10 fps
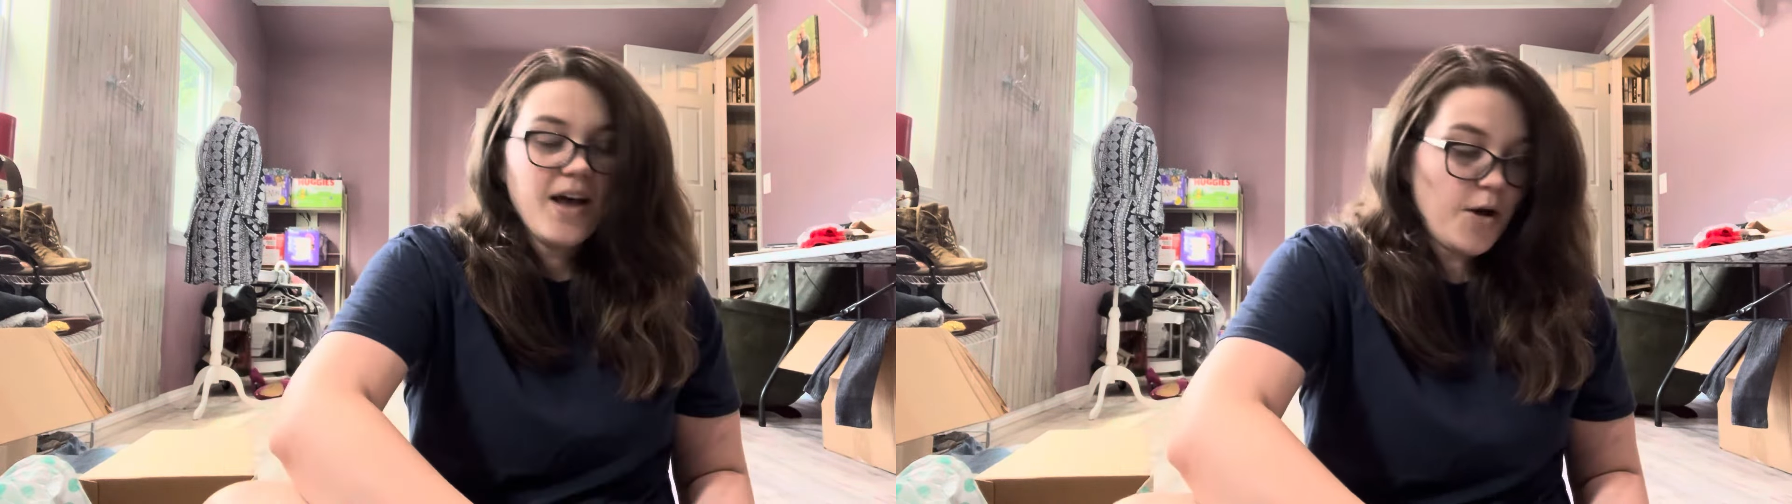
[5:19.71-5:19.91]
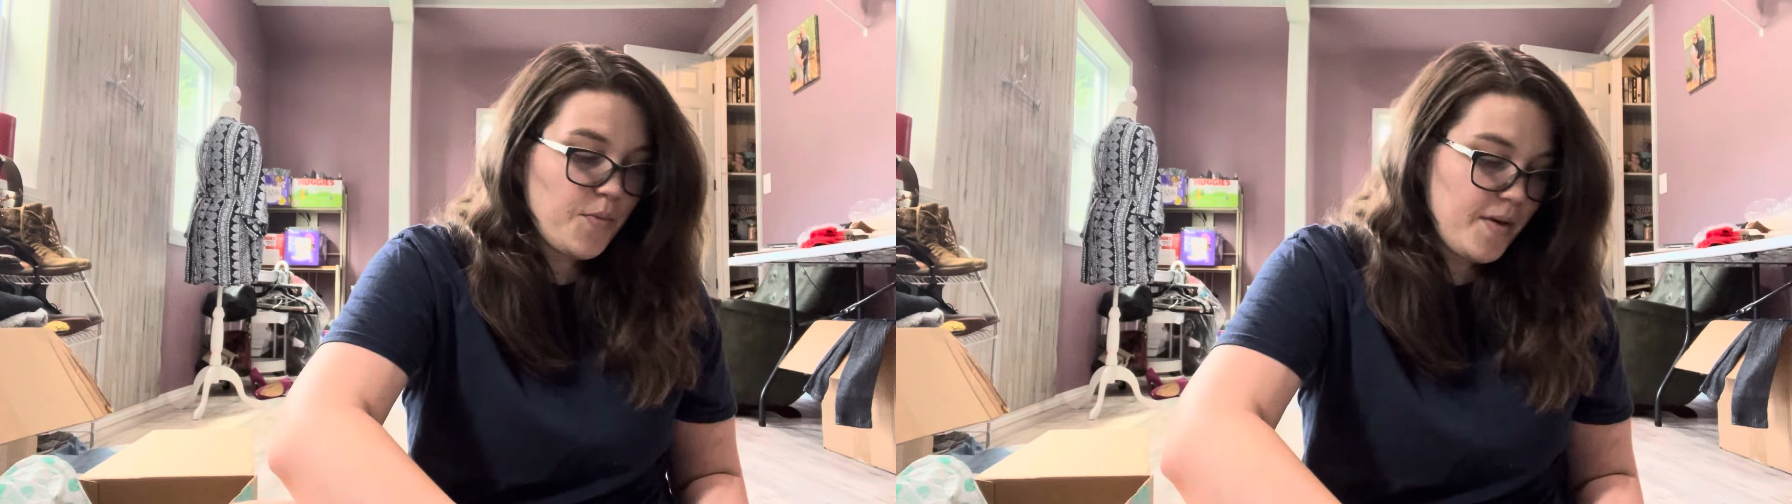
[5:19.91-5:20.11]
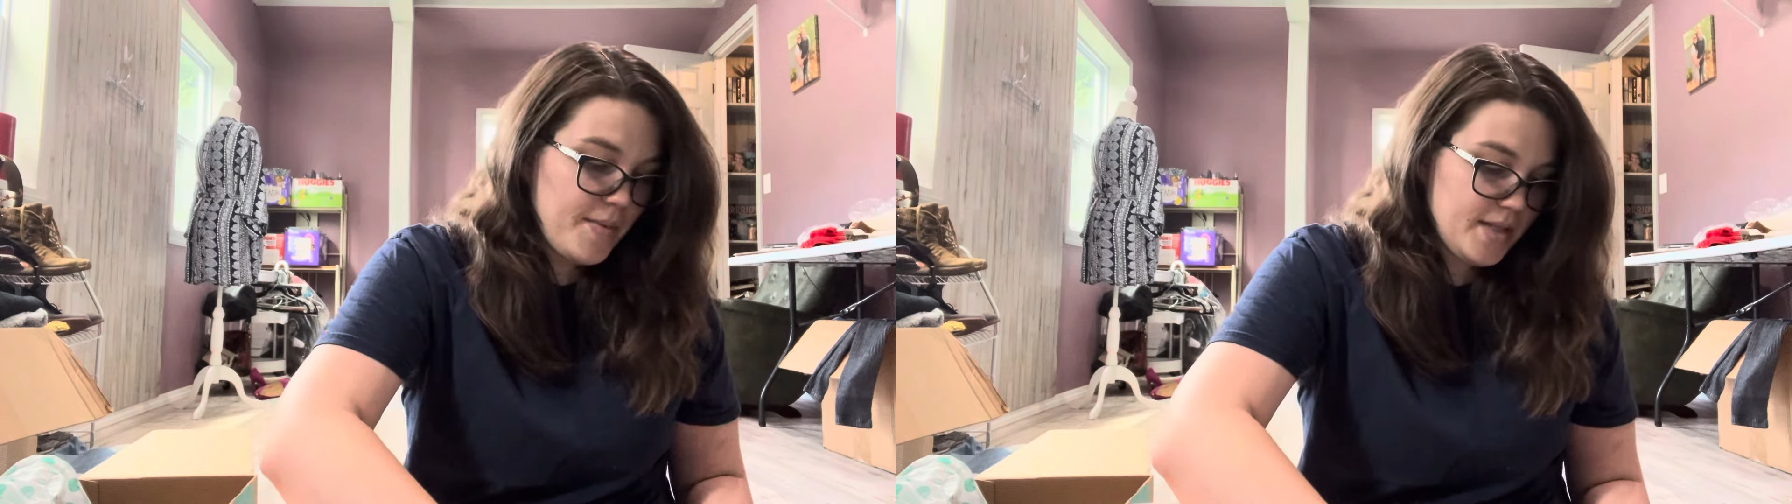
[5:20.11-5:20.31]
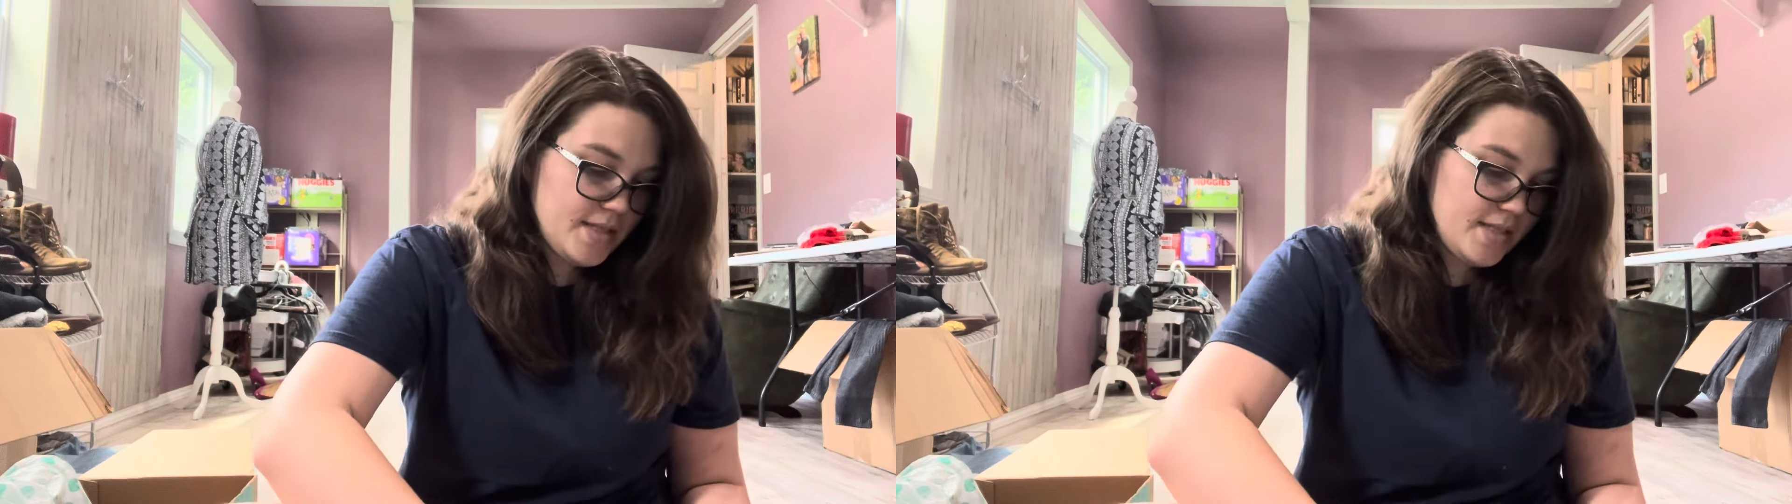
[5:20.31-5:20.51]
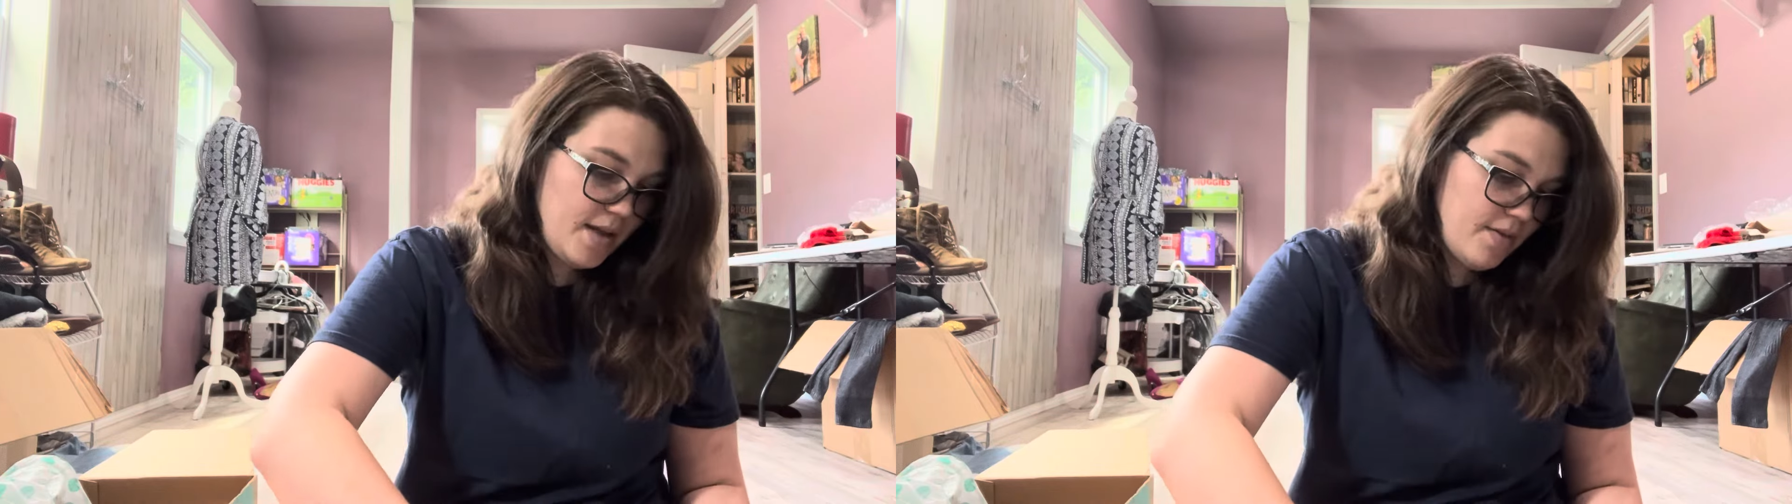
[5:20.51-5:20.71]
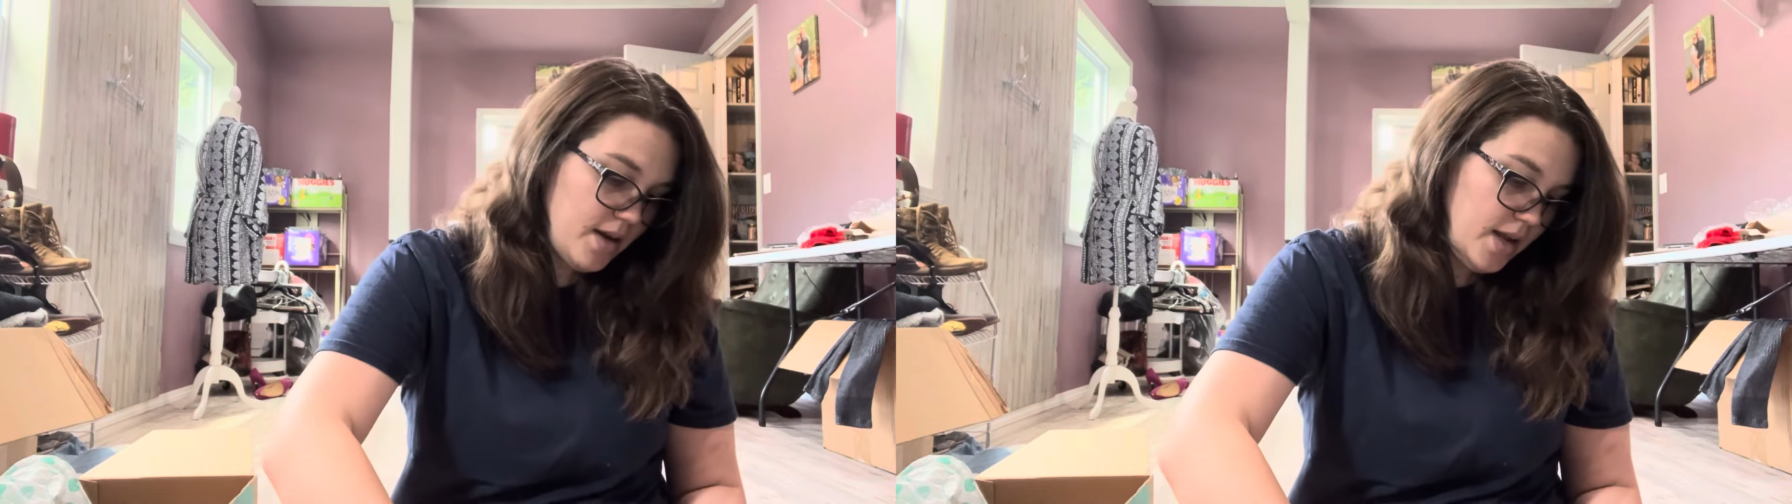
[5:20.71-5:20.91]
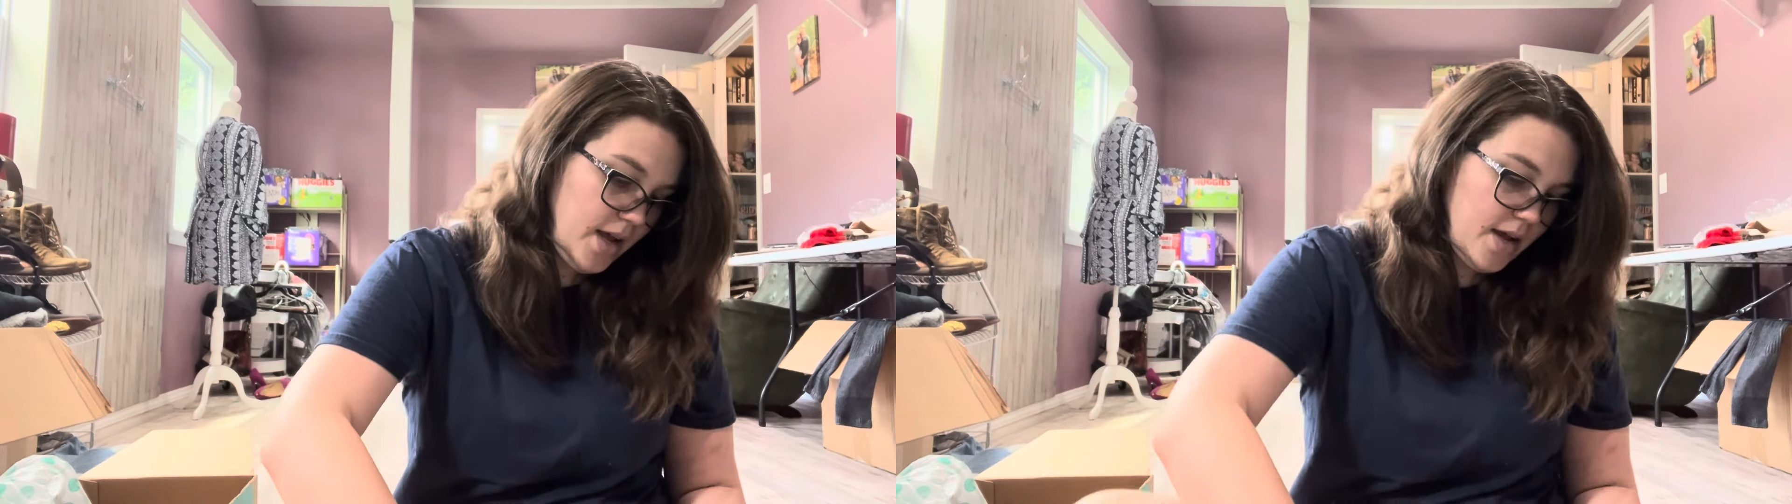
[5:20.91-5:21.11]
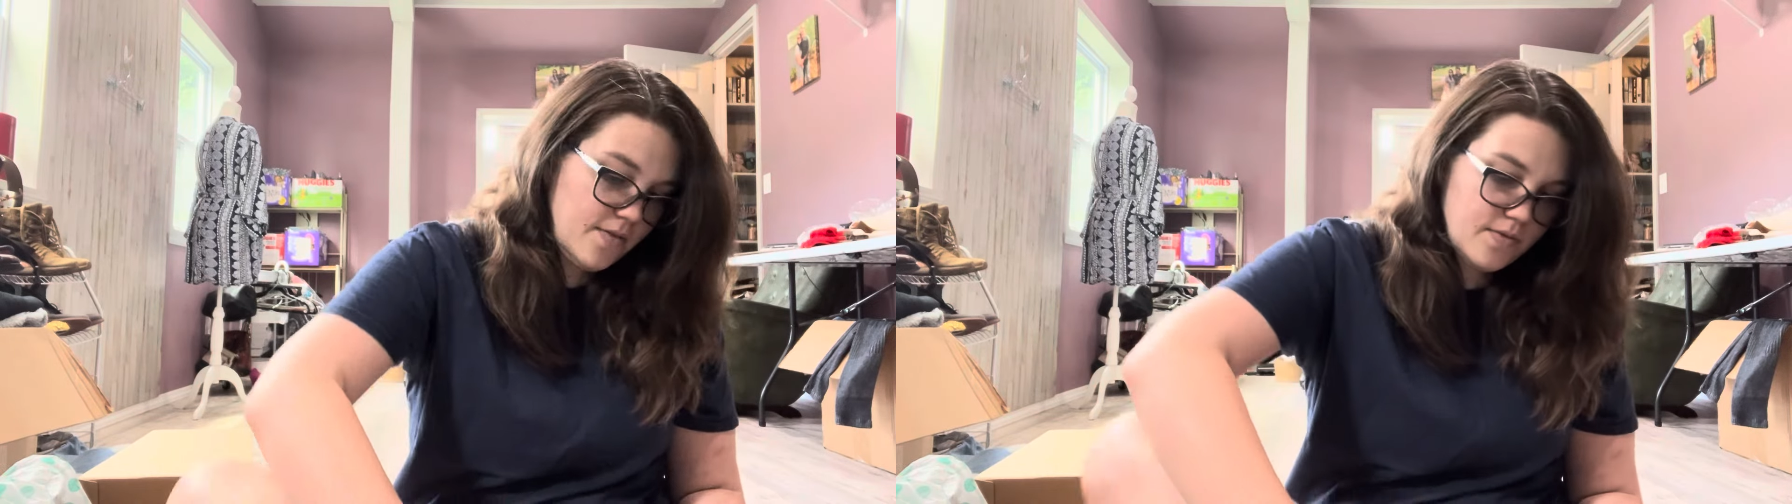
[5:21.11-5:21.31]
a women's seven and a
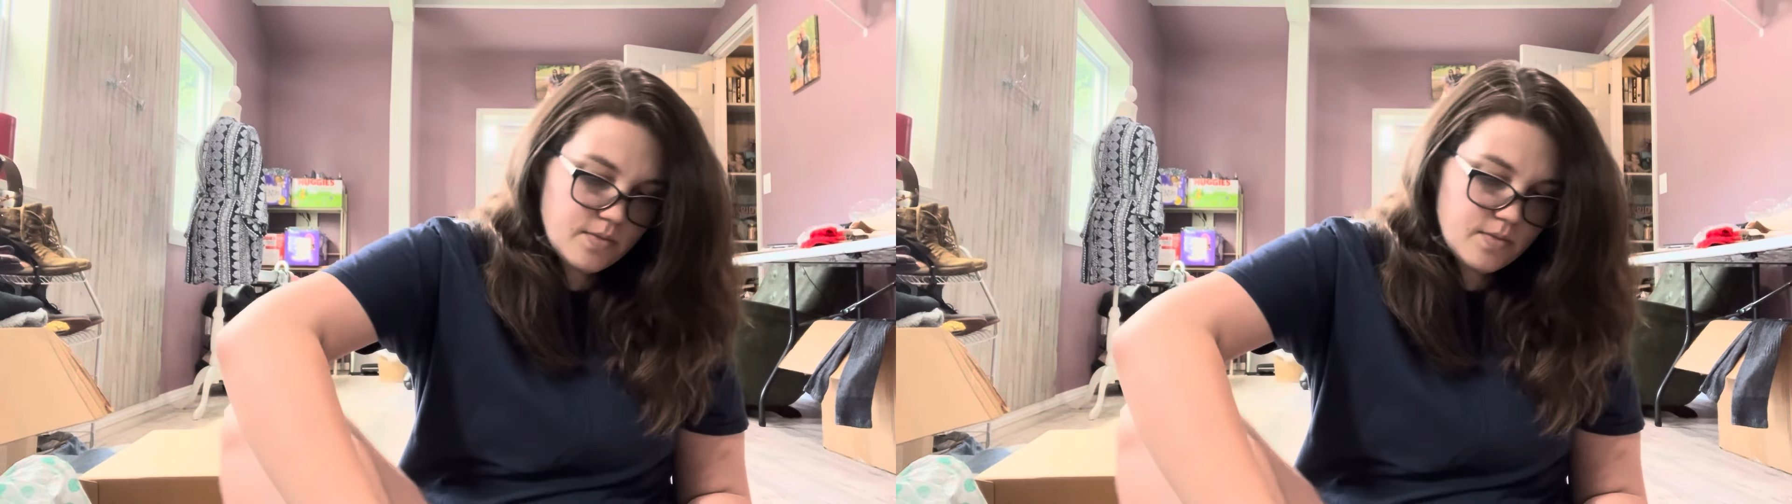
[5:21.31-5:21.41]
half.